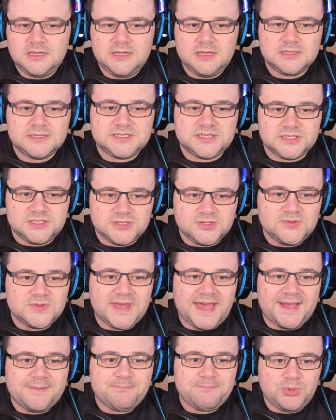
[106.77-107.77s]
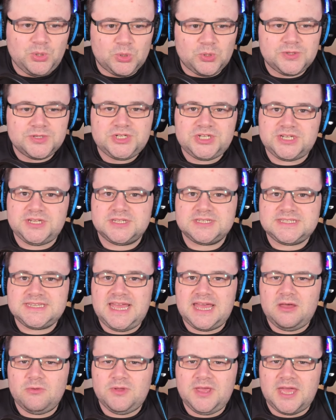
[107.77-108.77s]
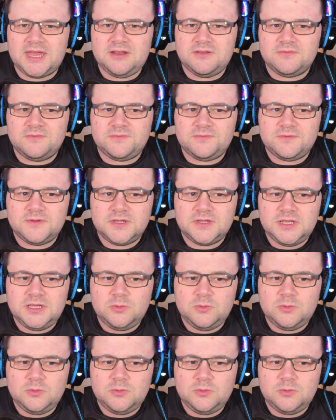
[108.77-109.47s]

to do that, but she is now kind of,